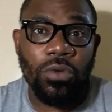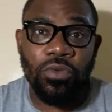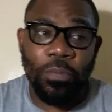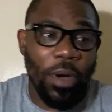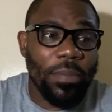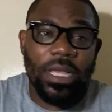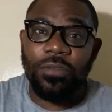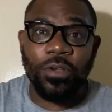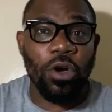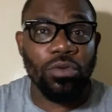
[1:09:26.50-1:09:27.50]
Republic
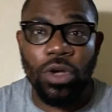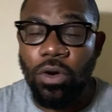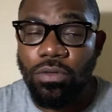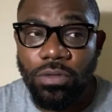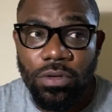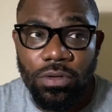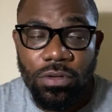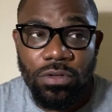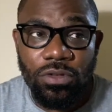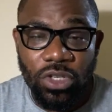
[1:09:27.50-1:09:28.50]
of Congo,
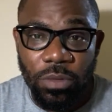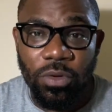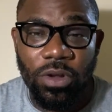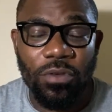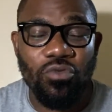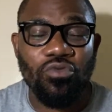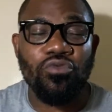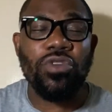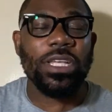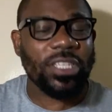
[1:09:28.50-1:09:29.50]
she's one of the
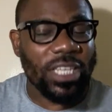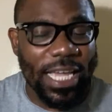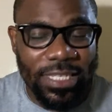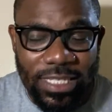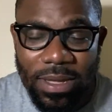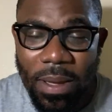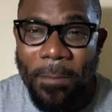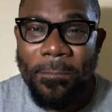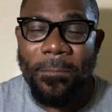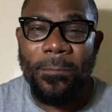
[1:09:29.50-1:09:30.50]
richest
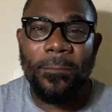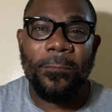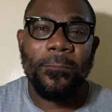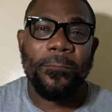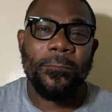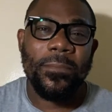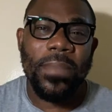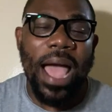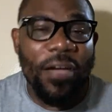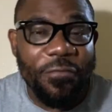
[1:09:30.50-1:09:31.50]

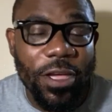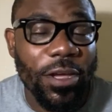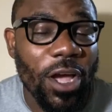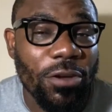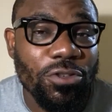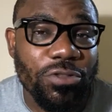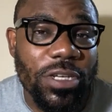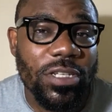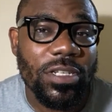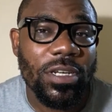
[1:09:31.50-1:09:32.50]
African
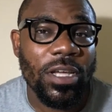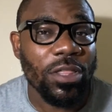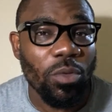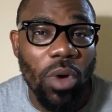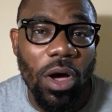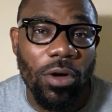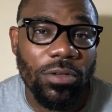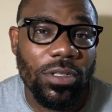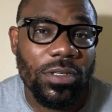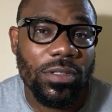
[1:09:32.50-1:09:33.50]
countries in the
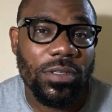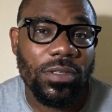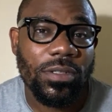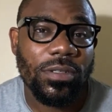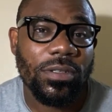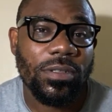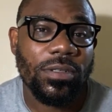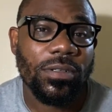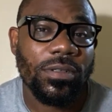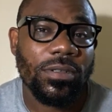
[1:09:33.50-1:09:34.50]
world,
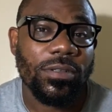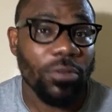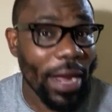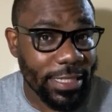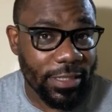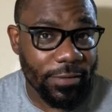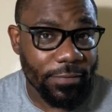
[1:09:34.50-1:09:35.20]
right?